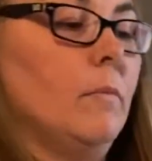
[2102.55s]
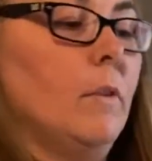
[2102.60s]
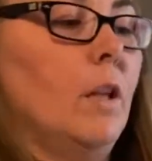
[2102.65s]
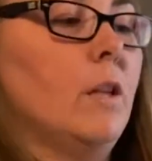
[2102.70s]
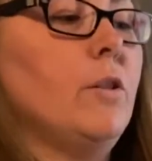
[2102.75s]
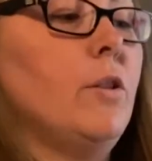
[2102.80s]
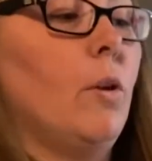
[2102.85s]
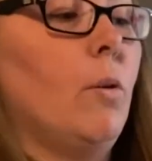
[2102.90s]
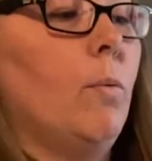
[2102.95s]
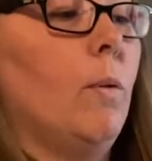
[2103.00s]

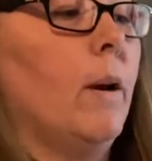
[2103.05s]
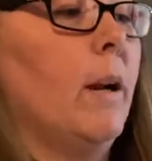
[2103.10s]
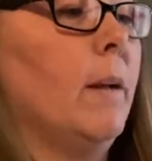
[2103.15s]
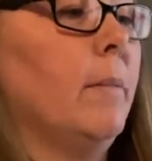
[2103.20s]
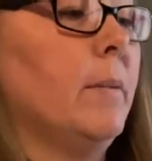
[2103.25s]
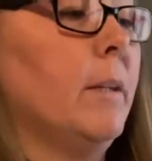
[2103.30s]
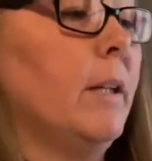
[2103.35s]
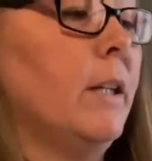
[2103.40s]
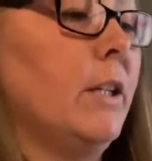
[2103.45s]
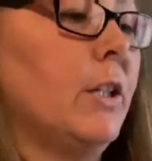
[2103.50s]
So what I'm
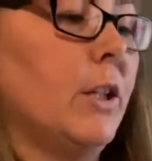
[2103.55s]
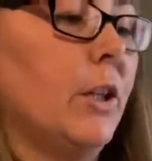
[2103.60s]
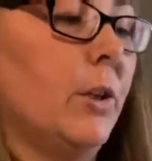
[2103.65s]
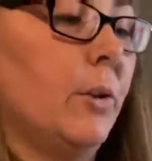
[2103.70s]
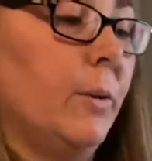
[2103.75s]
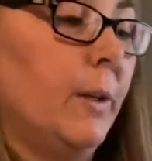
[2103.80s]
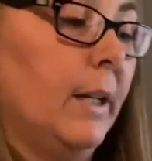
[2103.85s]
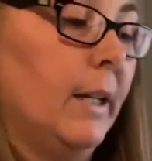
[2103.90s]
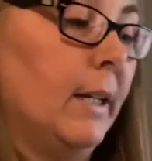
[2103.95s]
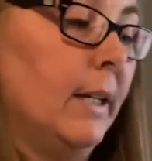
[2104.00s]
gonna do
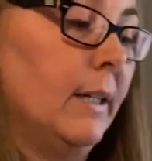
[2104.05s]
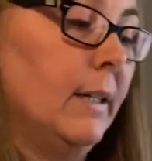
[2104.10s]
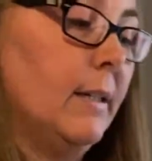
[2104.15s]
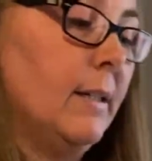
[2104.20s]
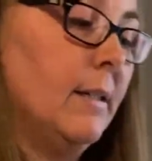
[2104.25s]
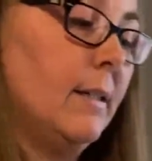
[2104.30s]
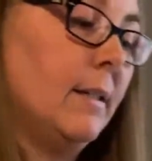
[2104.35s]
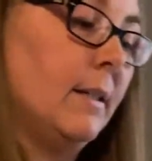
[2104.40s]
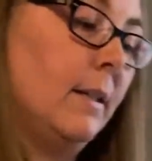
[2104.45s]
is,